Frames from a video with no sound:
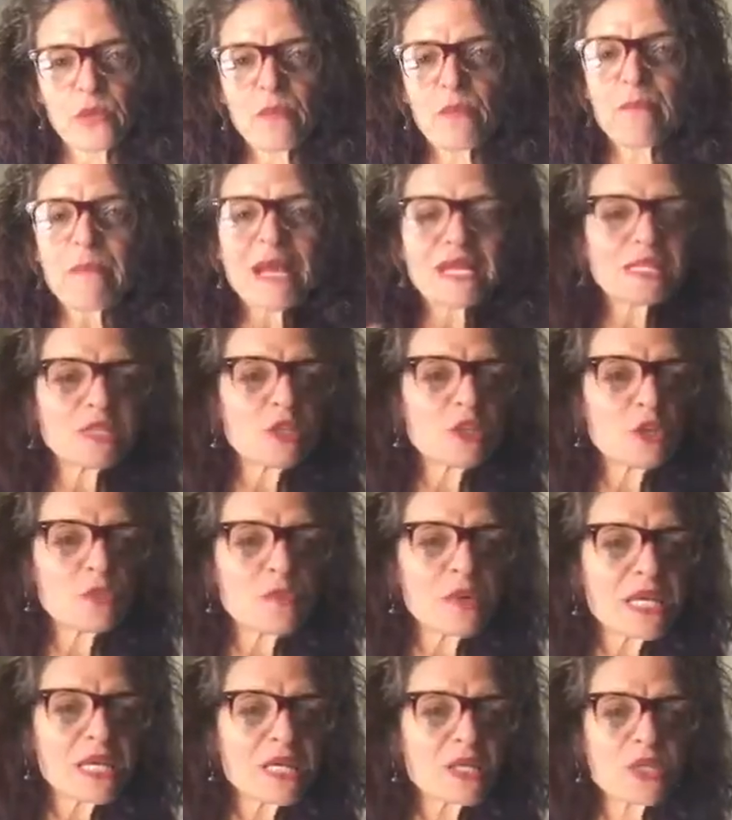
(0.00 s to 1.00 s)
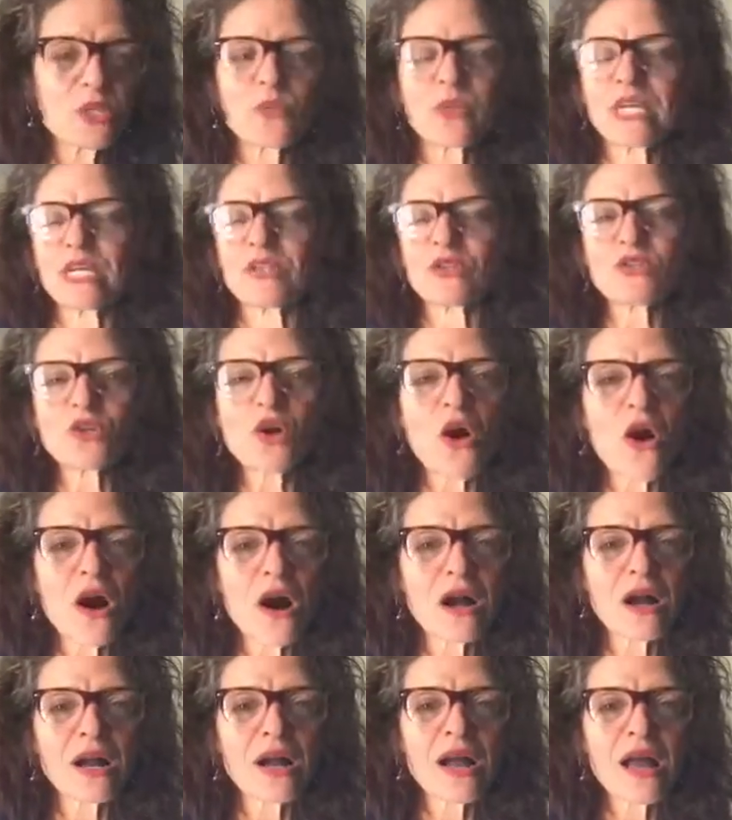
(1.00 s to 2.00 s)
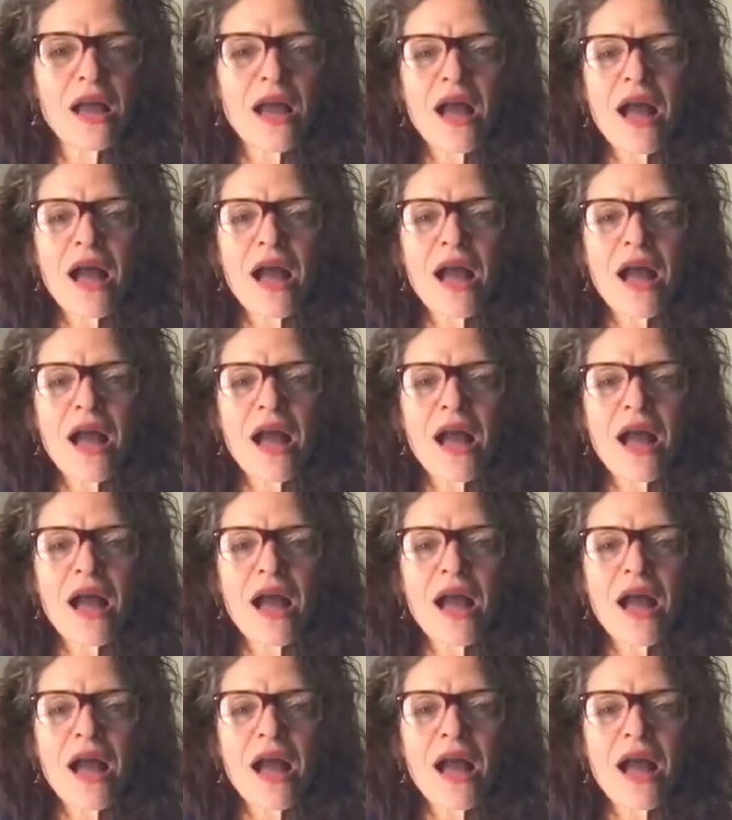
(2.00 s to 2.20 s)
Message me so we can talk.